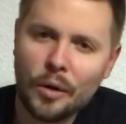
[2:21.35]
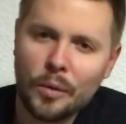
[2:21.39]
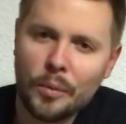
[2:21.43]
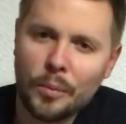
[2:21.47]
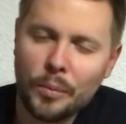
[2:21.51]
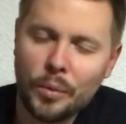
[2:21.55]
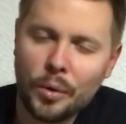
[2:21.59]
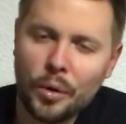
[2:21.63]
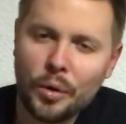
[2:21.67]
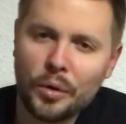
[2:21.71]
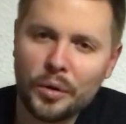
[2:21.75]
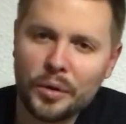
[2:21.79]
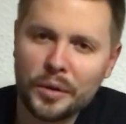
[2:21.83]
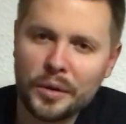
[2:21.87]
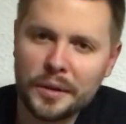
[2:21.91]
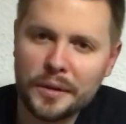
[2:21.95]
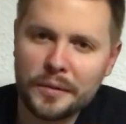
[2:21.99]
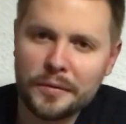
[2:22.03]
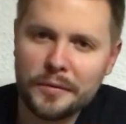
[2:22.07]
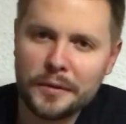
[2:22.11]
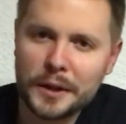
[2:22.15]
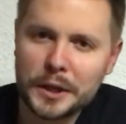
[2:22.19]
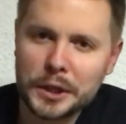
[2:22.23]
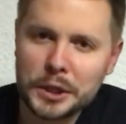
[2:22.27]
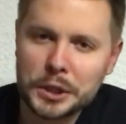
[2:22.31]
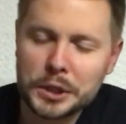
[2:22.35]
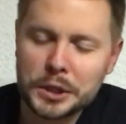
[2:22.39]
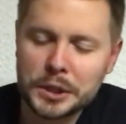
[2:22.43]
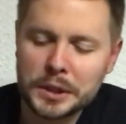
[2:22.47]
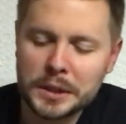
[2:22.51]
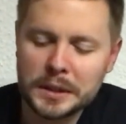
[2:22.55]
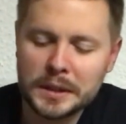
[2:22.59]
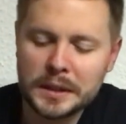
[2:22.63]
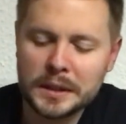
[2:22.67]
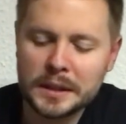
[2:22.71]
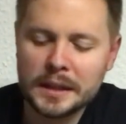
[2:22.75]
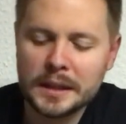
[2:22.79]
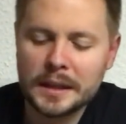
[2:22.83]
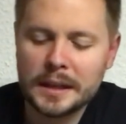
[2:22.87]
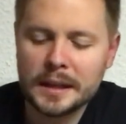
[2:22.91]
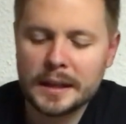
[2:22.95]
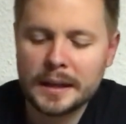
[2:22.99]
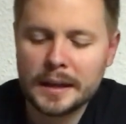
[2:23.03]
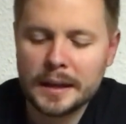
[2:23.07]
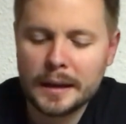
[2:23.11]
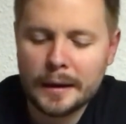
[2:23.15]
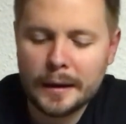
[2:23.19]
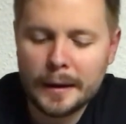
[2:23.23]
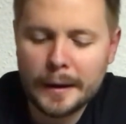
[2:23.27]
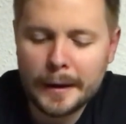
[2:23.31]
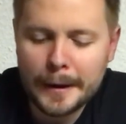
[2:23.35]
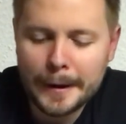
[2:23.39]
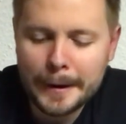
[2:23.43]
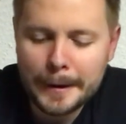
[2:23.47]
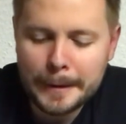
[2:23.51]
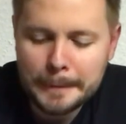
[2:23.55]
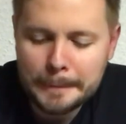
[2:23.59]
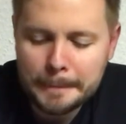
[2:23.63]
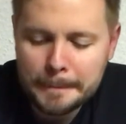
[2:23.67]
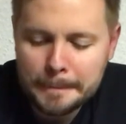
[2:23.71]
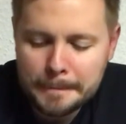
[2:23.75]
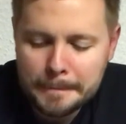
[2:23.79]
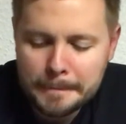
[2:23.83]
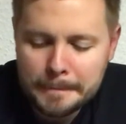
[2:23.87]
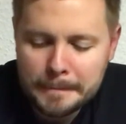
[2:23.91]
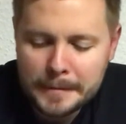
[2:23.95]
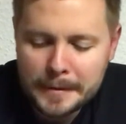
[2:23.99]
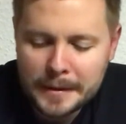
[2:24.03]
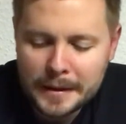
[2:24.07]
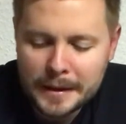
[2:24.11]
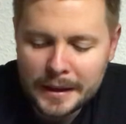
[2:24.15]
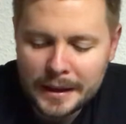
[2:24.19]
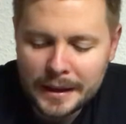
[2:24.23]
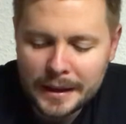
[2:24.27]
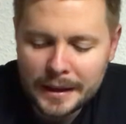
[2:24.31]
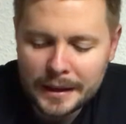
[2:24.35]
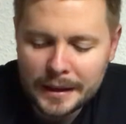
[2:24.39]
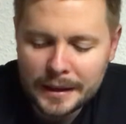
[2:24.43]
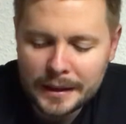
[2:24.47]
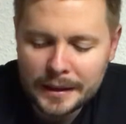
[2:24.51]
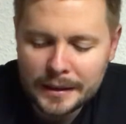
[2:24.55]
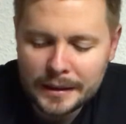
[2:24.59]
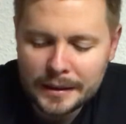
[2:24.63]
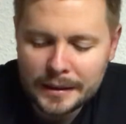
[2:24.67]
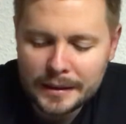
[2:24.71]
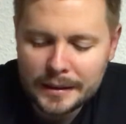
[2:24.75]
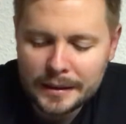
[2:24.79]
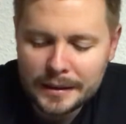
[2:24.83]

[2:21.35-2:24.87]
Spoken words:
pull the fish. And